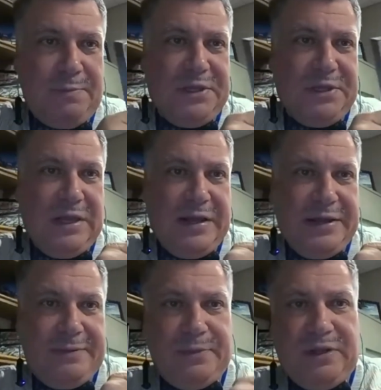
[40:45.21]
But the
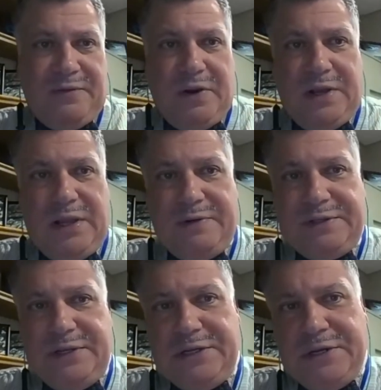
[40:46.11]
client, being very clever,
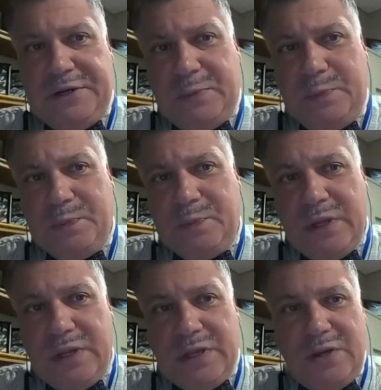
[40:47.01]
said, you know,
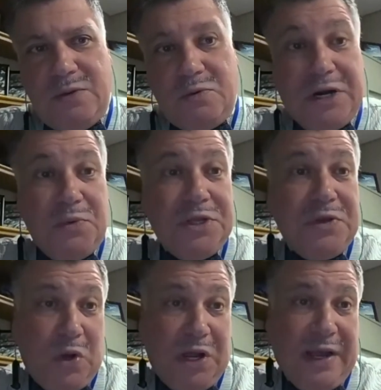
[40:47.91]
what I really
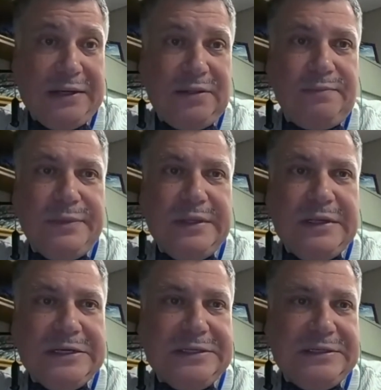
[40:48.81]
want
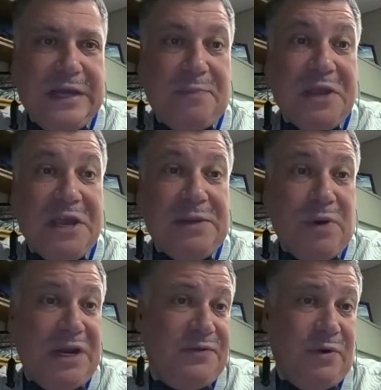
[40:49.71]
is to stop
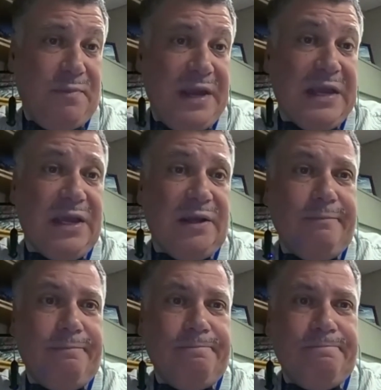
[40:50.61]
anybody from making
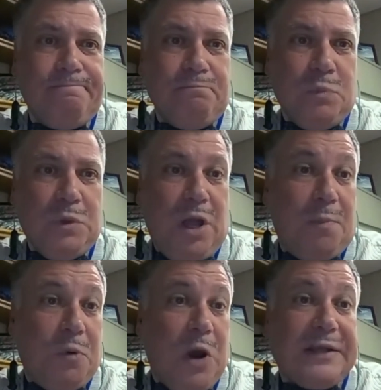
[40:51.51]
a
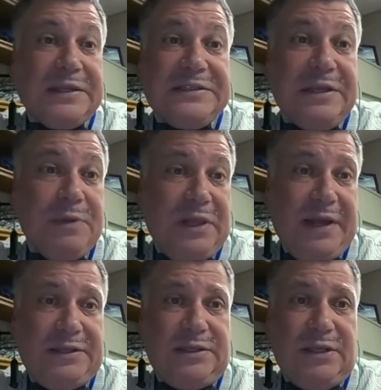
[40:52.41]
product that
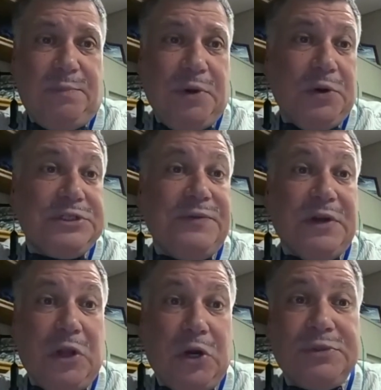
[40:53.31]
simulates the appearance of an
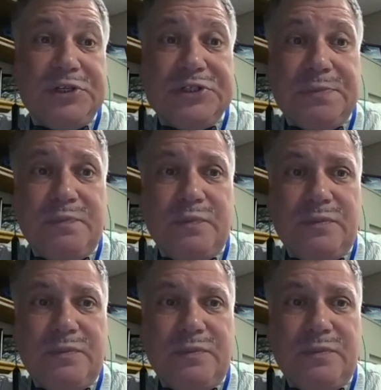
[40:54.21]
alarm system.